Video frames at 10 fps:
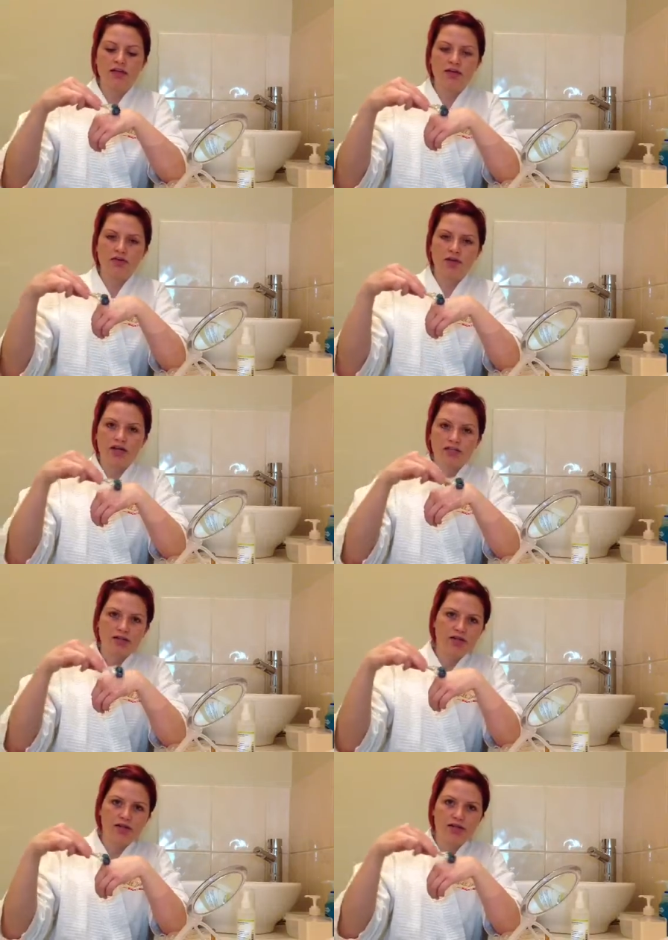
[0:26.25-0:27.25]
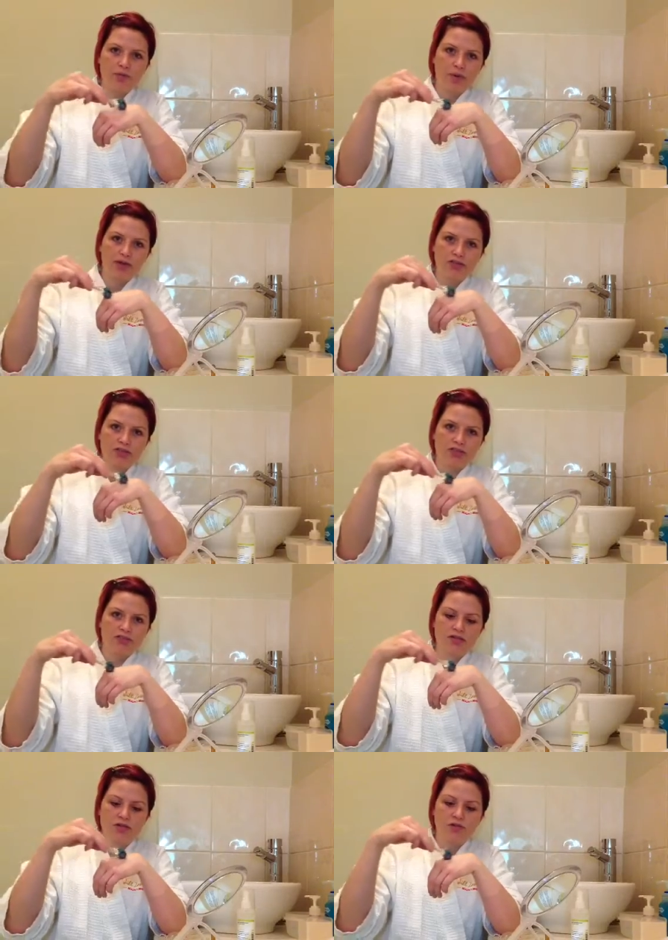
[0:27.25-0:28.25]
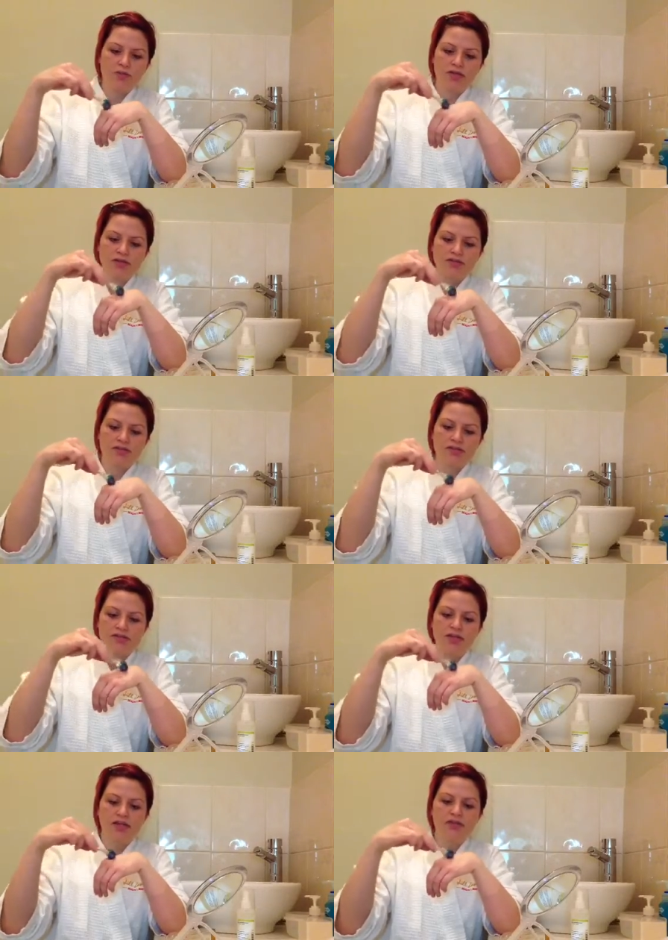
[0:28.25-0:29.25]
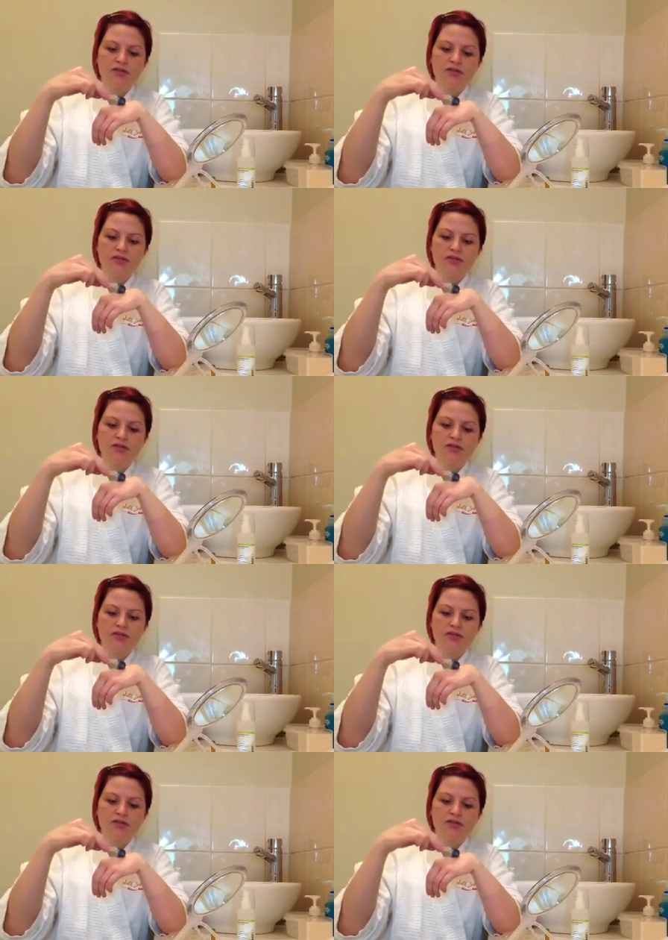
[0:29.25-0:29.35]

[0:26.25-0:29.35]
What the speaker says: it creates tiny little punctures and openings in the skin,